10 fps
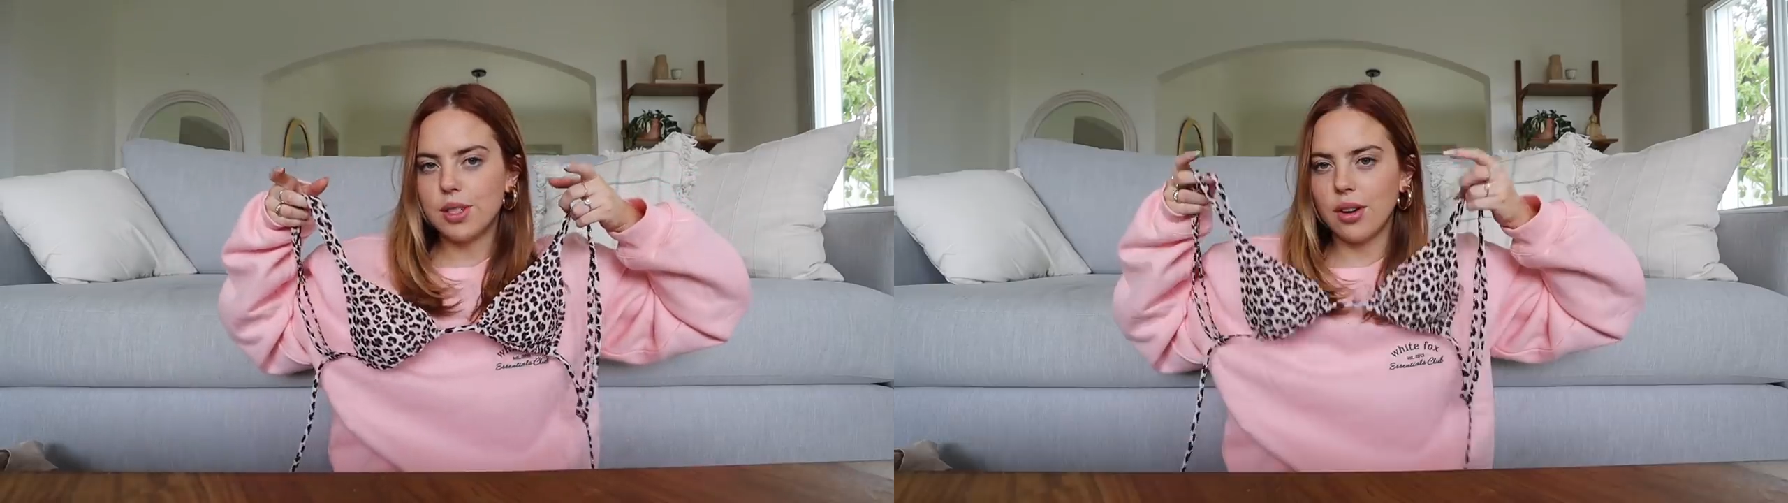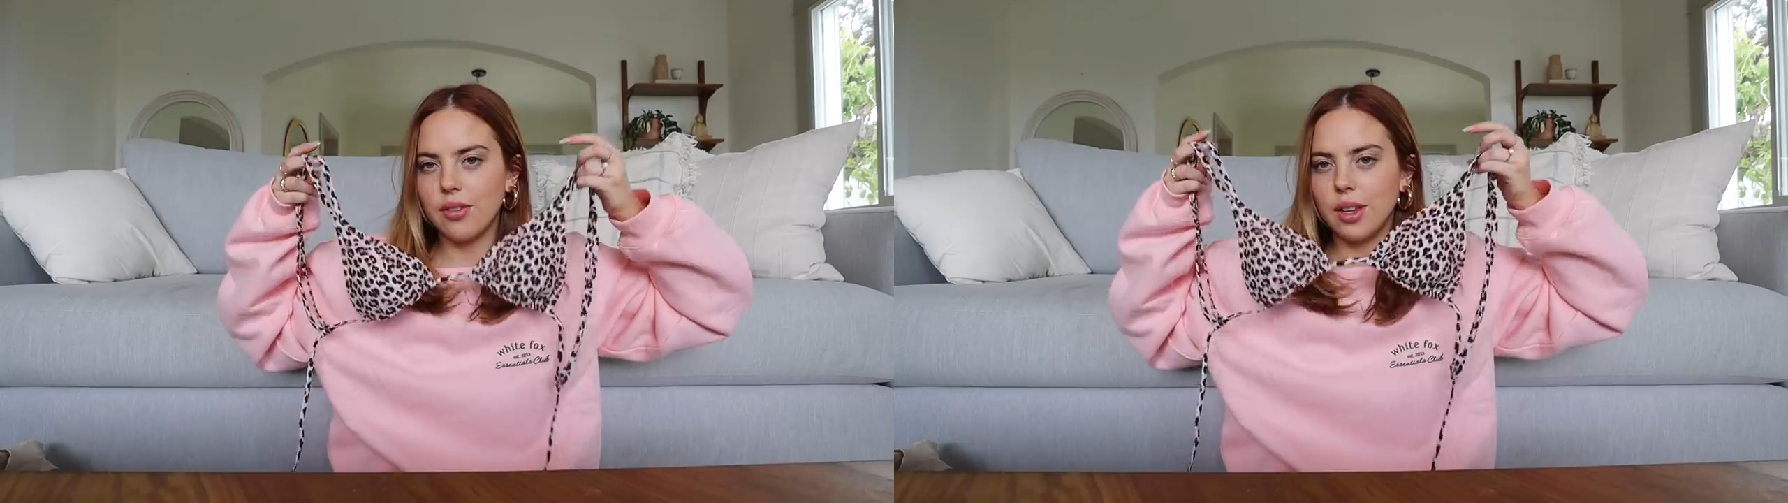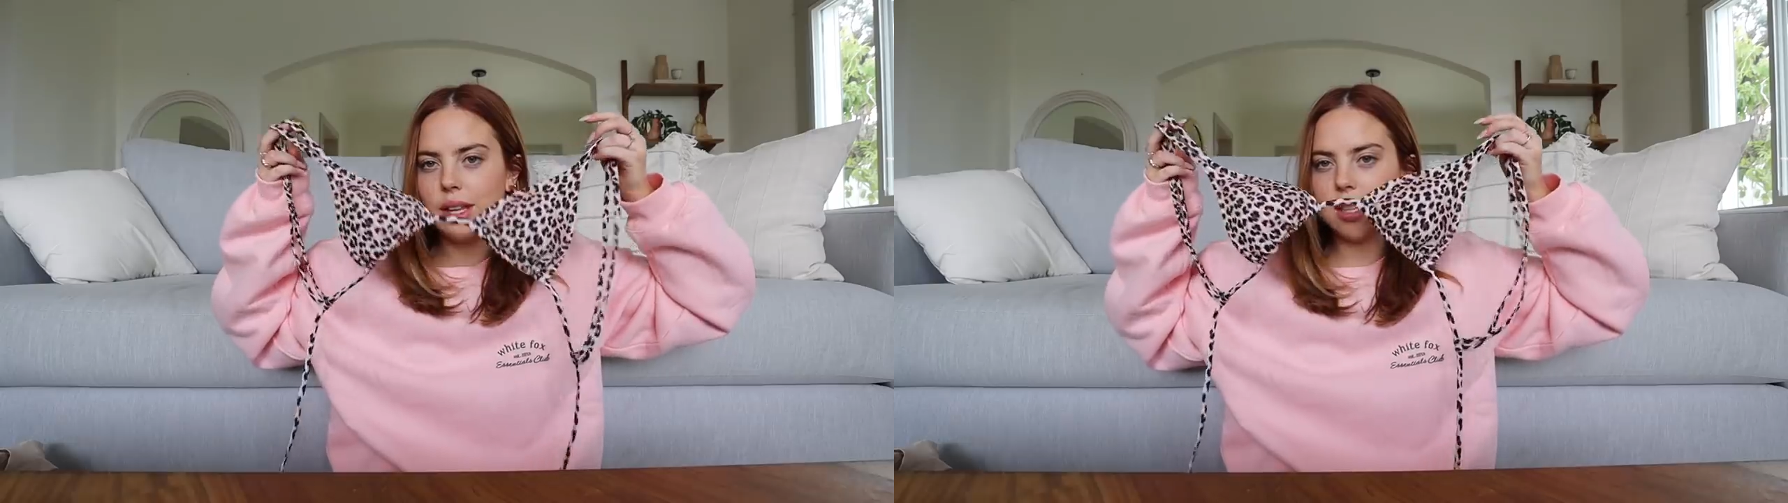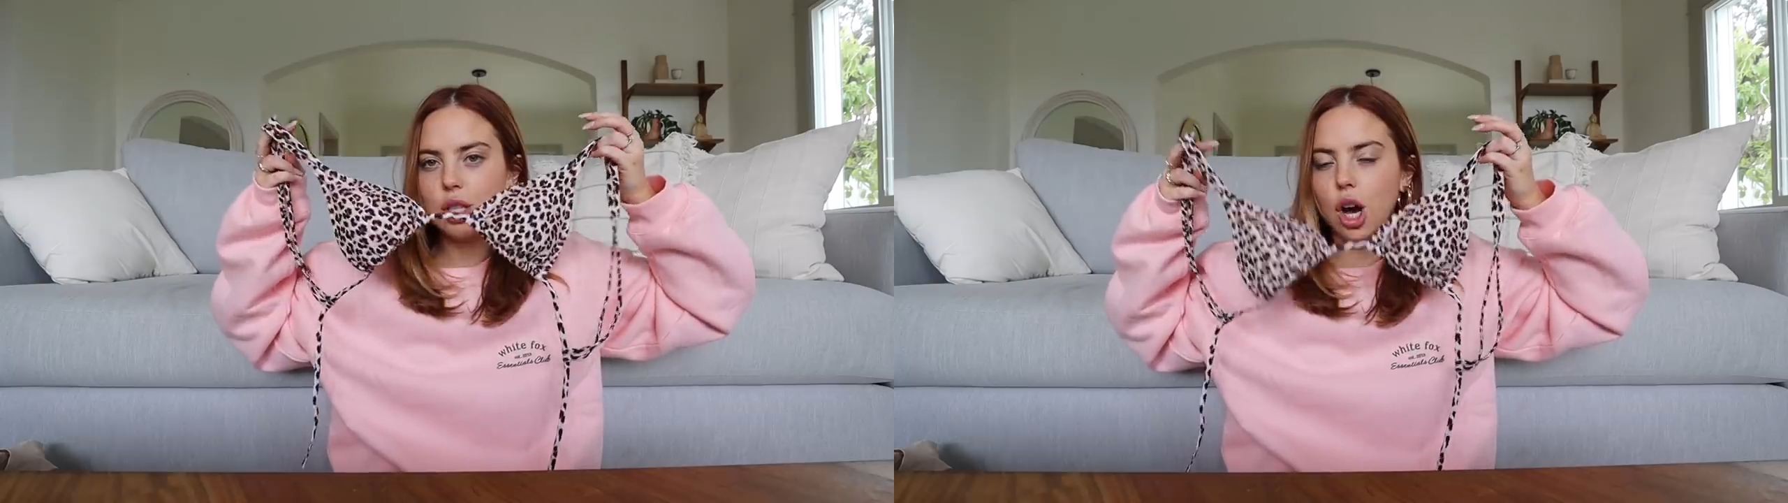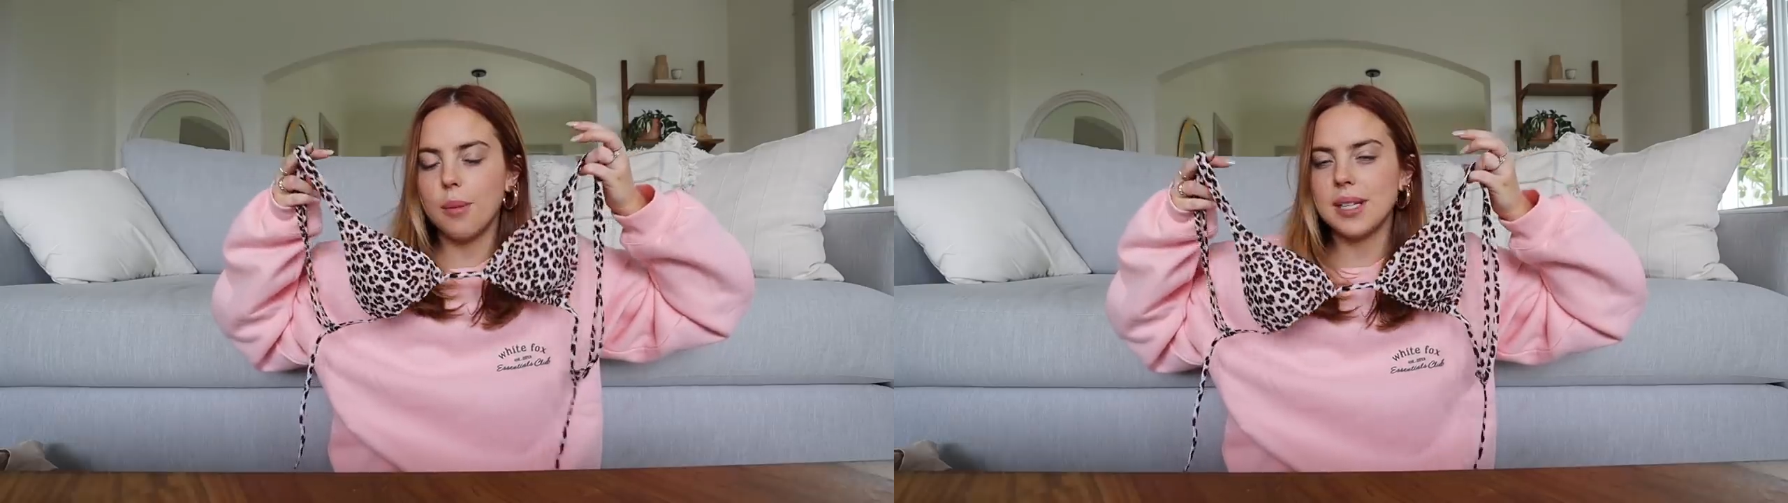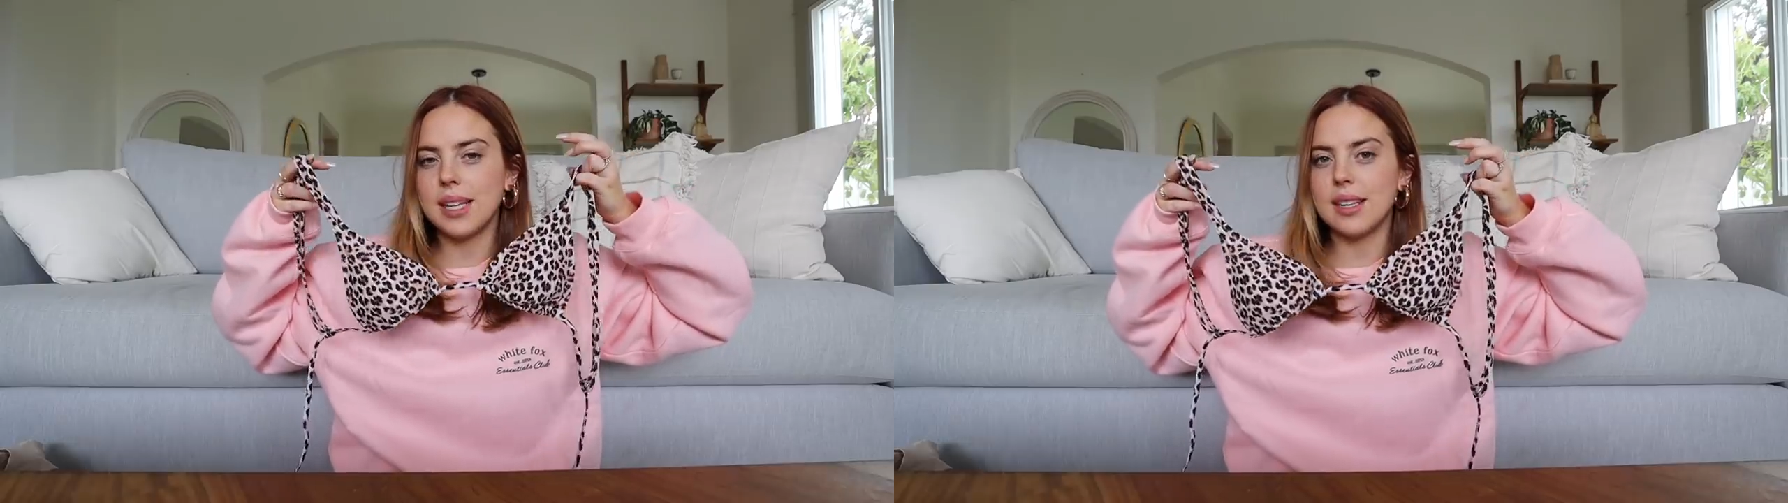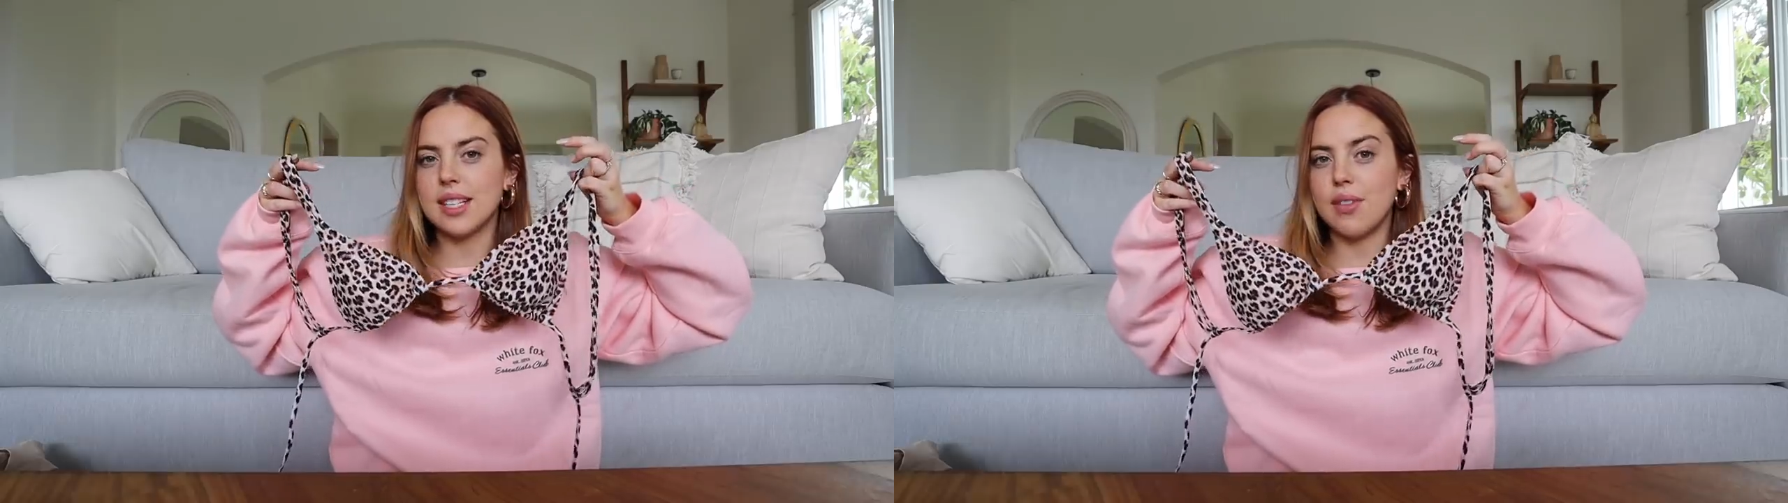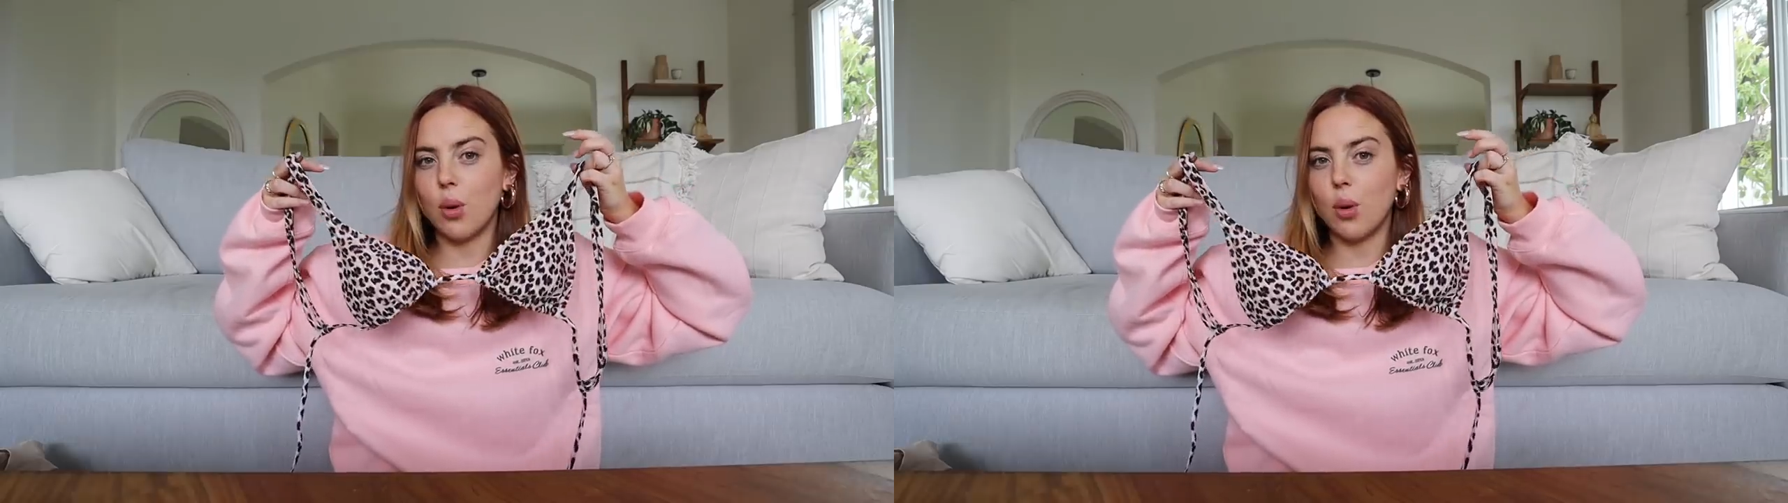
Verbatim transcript: so I feel like tops like this I've